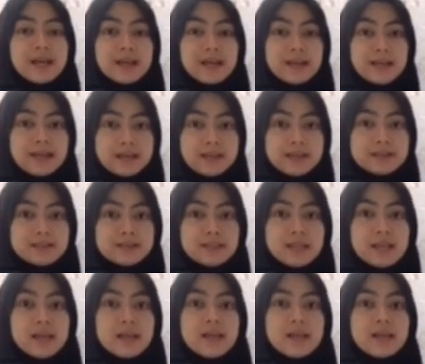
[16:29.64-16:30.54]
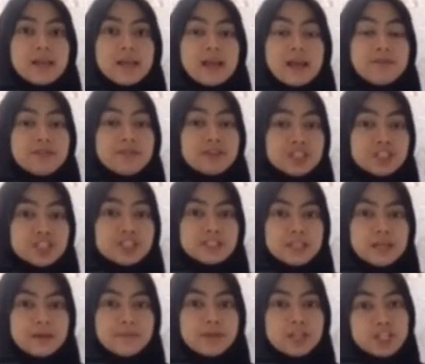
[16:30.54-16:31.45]
is efficient
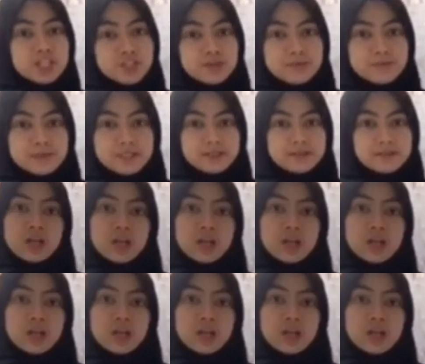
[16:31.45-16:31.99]
time management.